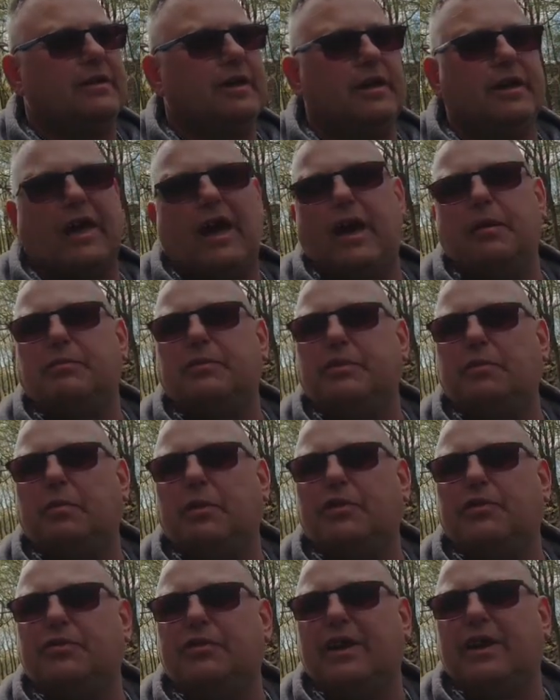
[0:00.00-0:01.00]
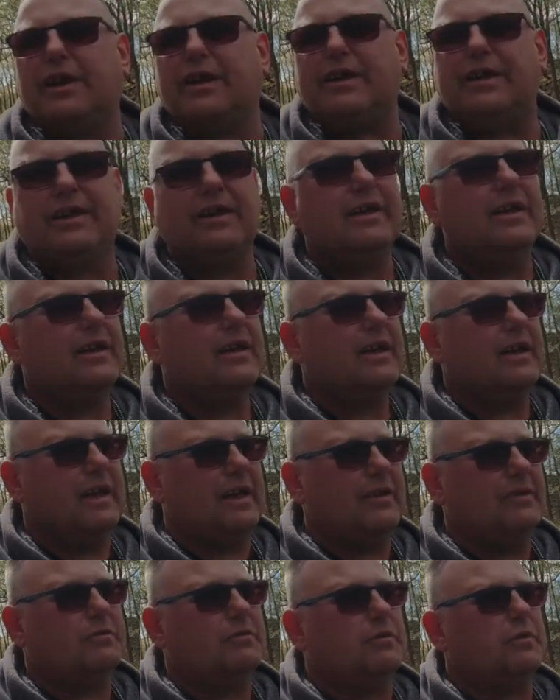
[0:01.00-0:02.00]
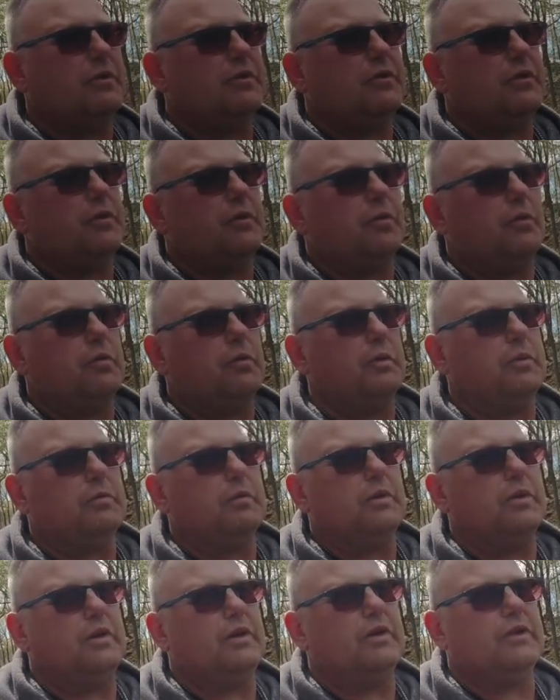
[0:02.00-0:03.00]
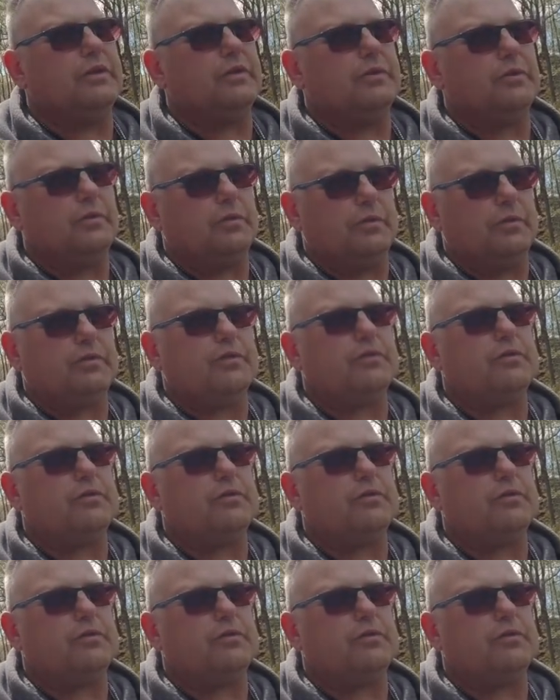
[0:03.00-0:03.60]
uh, a carpenter by trade. He's the one who done all the woodwork and done all